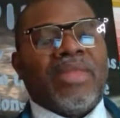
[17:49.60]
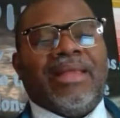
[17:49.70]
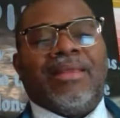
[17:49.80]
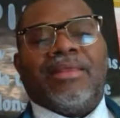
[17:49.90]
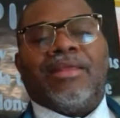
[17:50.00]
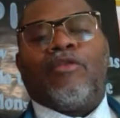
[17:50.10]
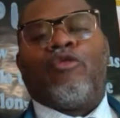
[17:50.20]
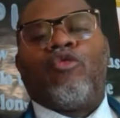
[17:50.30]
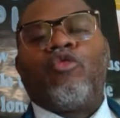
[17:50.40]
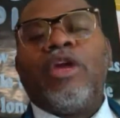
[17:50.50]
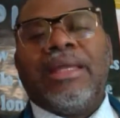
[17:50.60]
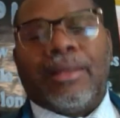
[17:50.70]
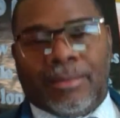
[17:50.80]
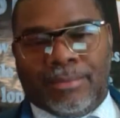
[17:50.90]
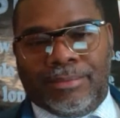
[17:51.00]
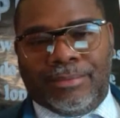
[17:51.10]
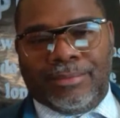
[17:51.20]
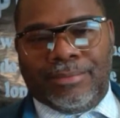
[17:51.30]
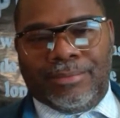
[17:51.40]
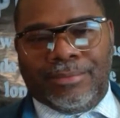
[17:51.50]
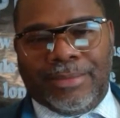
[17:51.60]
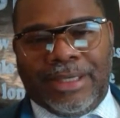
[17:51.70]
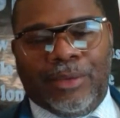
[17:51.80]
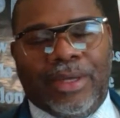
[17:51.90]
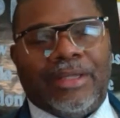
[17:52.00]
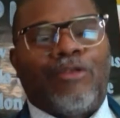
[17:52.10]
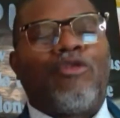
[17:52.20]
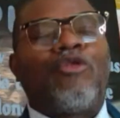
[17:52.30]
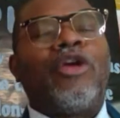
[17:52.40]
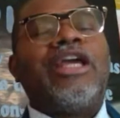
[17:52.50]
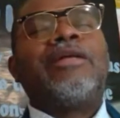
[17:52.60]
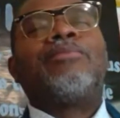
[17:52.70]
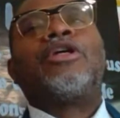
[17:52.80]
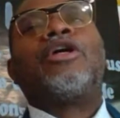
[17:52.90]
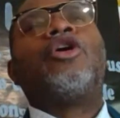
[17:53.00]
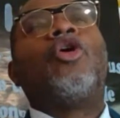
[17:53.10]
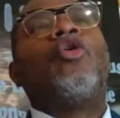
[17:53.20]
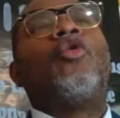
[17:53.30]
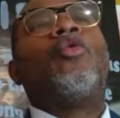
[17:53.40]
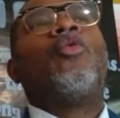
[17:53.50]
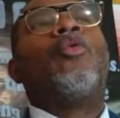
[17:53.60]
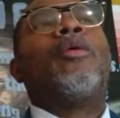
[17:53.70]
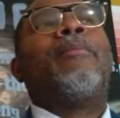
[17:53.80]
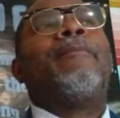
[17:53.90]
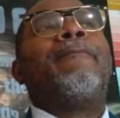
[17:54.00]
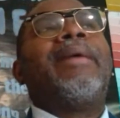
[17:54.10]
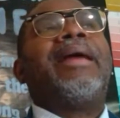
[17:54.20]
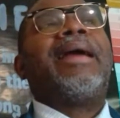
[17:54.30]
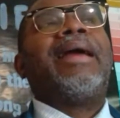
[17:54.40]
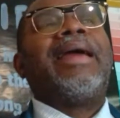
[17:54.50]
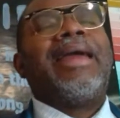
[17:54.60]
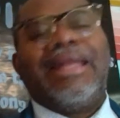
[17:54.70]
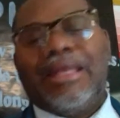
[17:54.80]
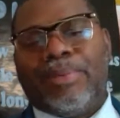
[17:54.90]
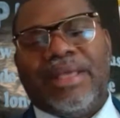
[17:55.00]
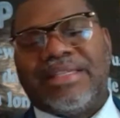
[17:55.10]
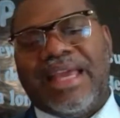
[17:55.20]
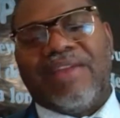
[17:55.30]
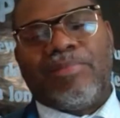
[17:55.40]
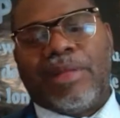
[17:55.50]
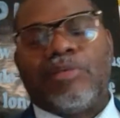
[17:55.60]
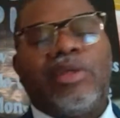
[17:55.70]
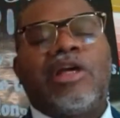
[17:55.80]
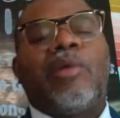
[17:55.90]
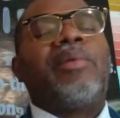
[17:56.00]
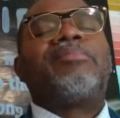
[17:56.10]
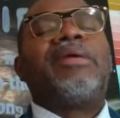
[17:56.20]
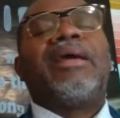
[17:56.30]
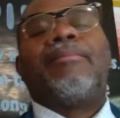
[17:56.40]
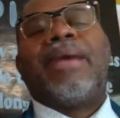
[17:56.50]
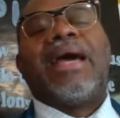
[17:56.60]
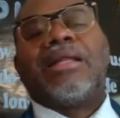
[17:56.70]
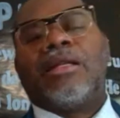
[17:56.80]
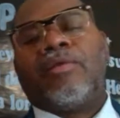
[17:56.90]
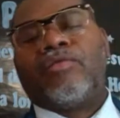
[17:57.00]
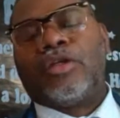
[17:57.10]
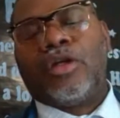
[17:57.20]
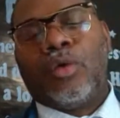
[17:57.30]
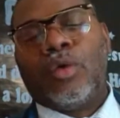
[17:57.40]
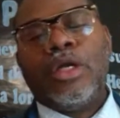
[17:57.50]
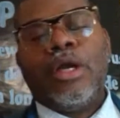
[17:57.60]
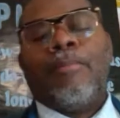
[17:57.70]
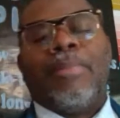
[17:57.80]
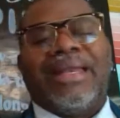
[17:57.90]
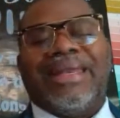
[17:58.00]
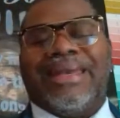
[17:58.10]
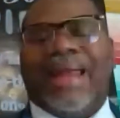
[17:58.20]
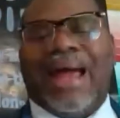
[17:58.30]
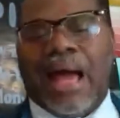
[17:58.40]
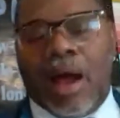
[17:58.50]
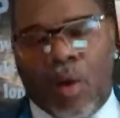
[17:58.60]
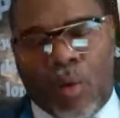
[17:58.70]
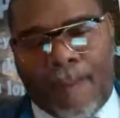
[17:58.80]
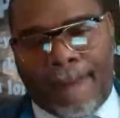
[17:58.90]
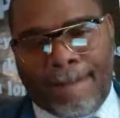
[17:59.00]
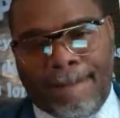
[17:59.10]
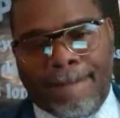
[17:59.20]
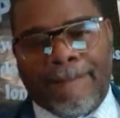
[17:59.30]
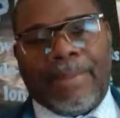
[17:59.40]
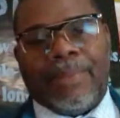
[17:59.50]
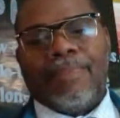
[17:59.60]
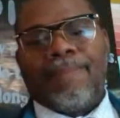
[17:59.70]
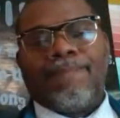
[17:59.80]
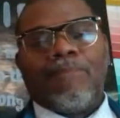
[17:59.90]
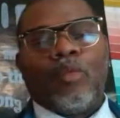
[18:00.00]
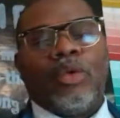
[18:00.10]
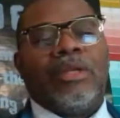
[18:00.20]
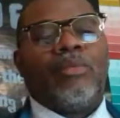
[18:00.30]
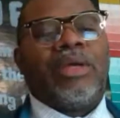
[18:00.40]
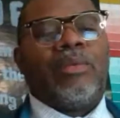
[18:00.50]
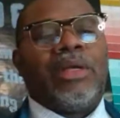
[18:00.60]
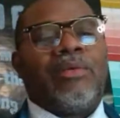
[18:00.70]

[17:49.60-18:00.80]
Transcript: the freedom, hello here, the freedom to go any place and every place we thought we was big and bad enough to go. But now we, we, we don't